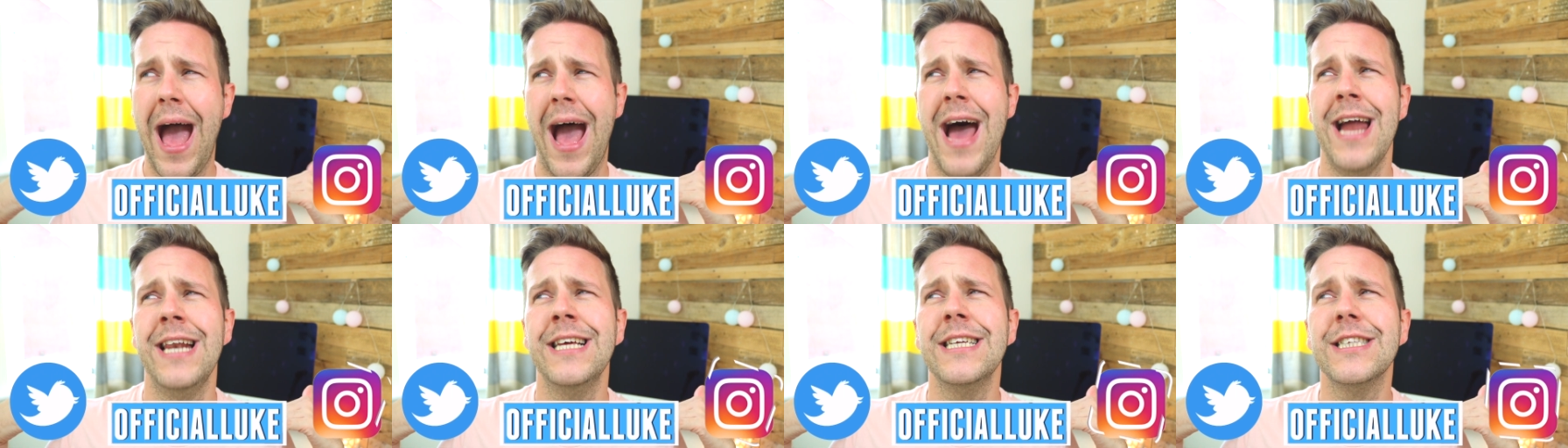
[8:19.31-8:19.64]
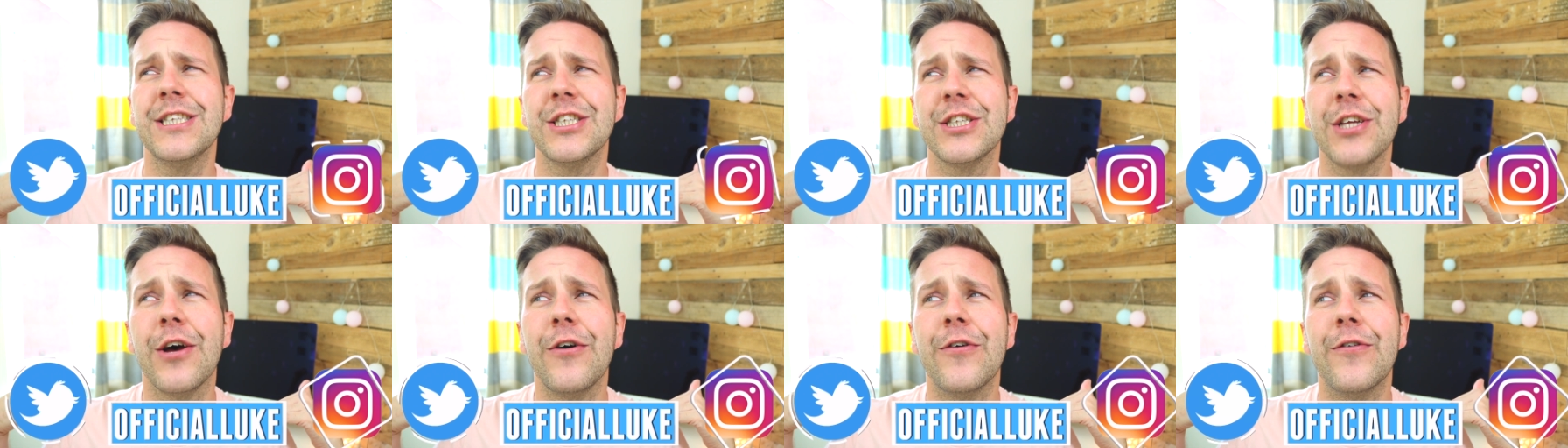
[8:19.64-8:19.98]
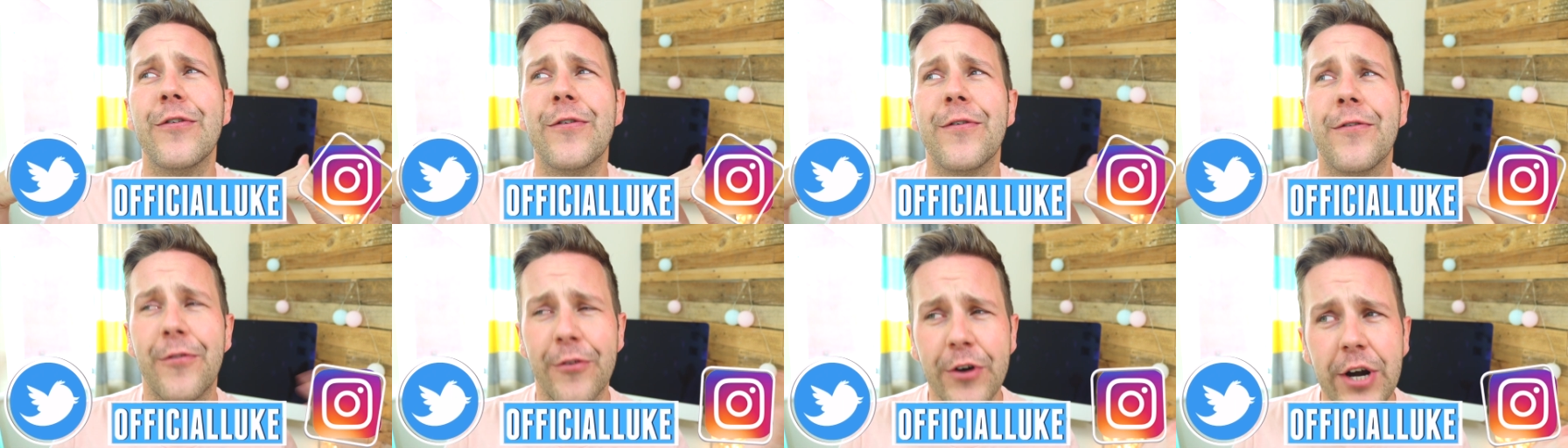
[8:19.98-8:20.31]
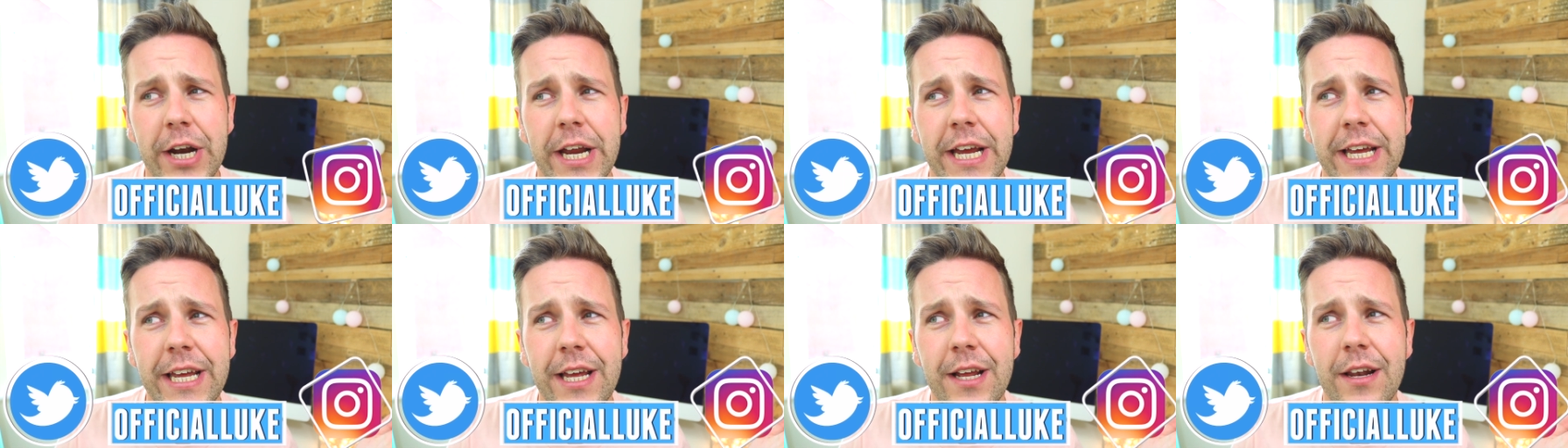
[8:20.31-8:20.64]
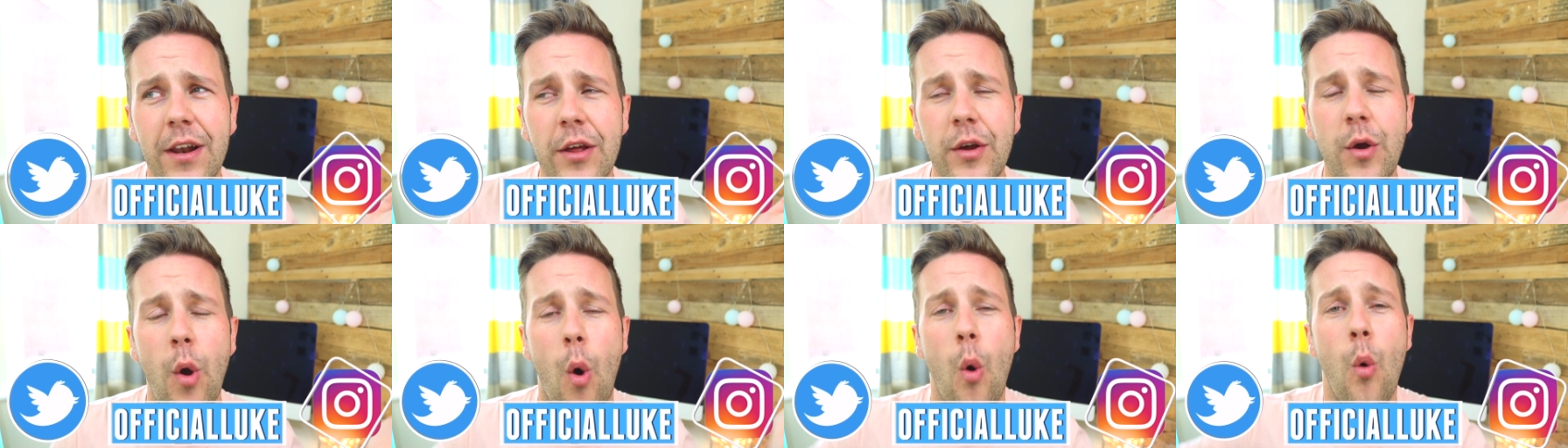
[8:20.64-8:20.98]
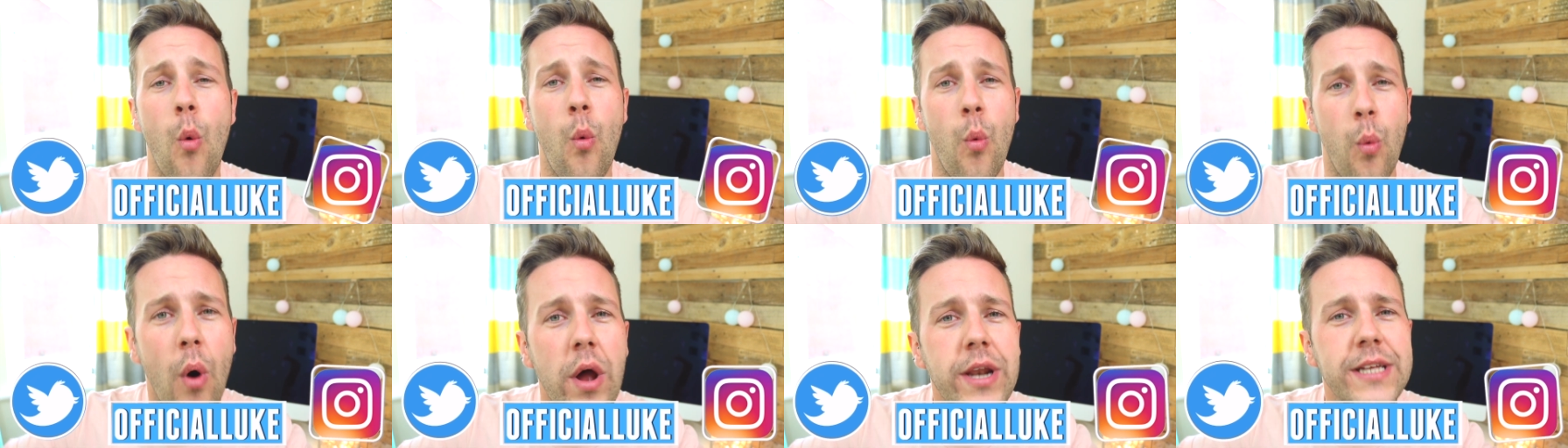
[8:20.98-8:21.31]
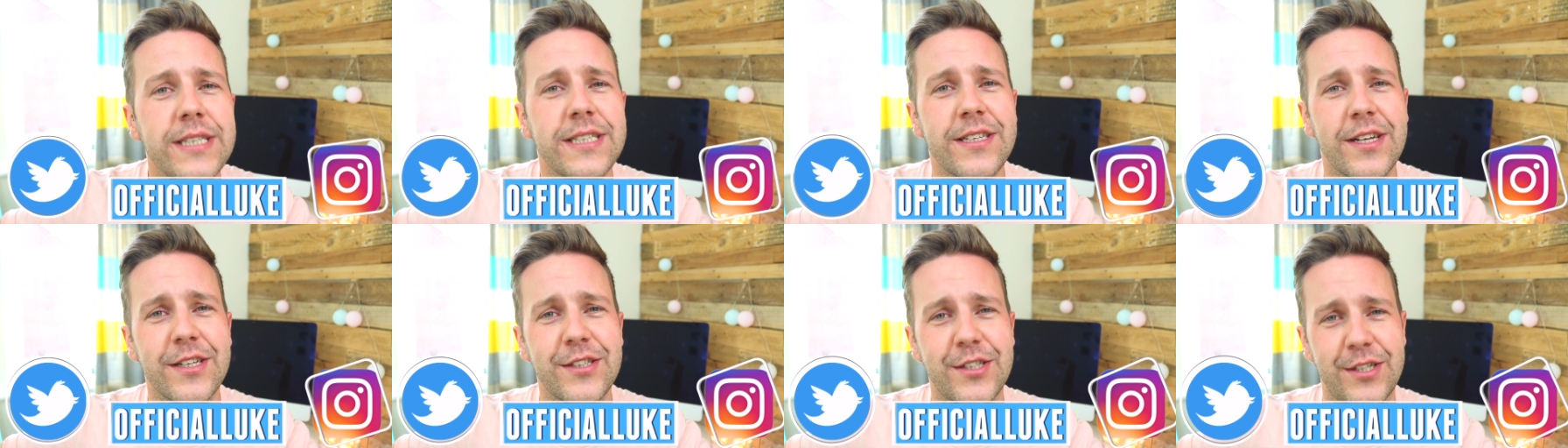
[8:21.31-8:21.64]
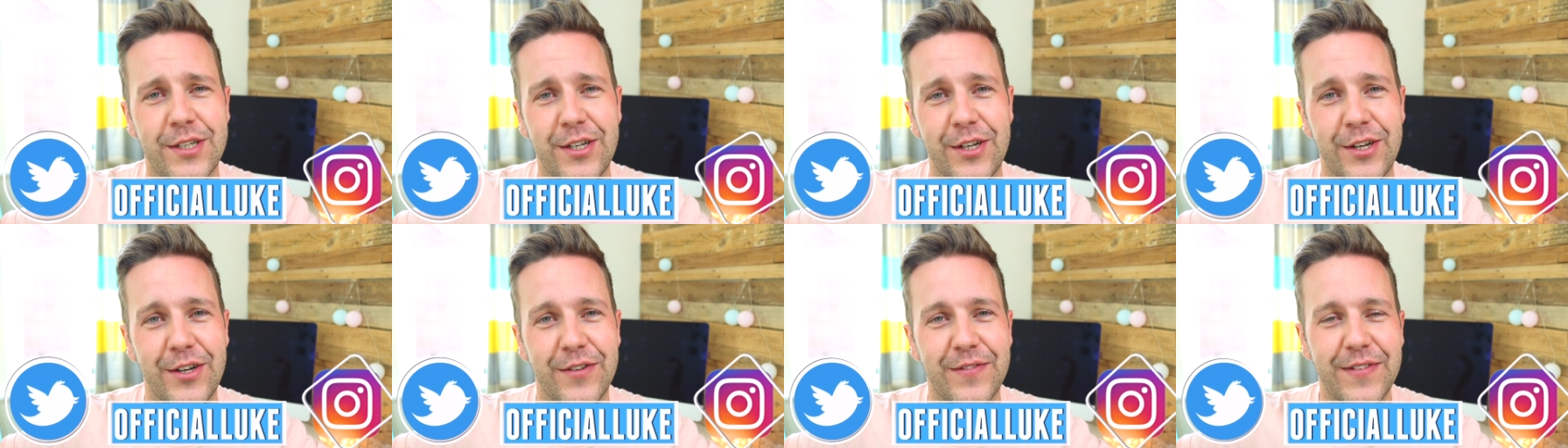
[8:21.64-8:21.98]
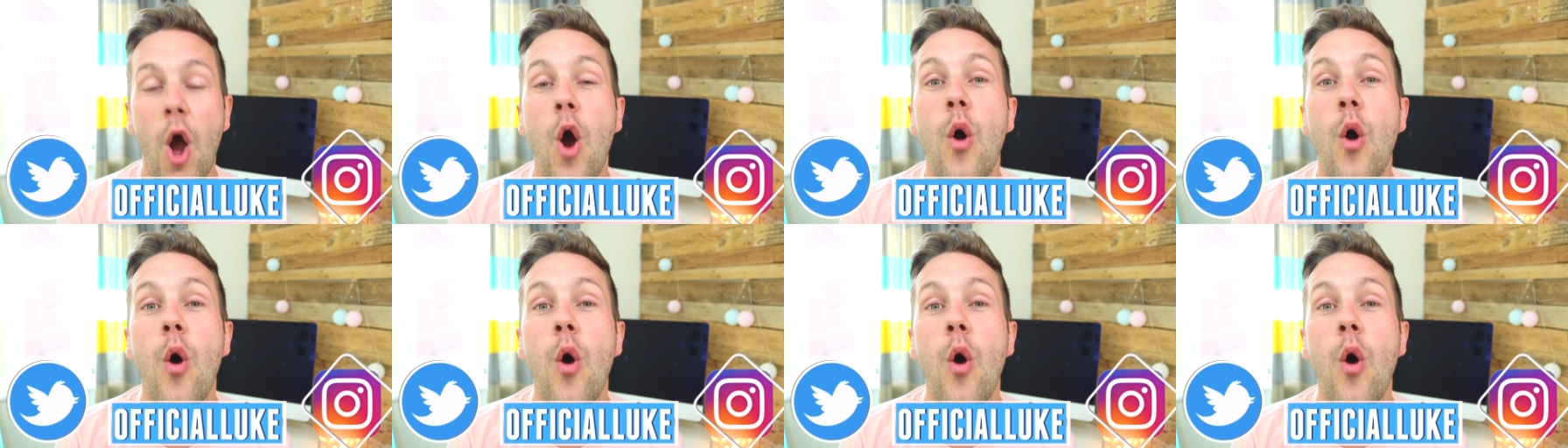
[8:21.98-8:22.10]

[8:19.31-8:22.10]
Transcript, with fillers: And it's free, like what is not to love?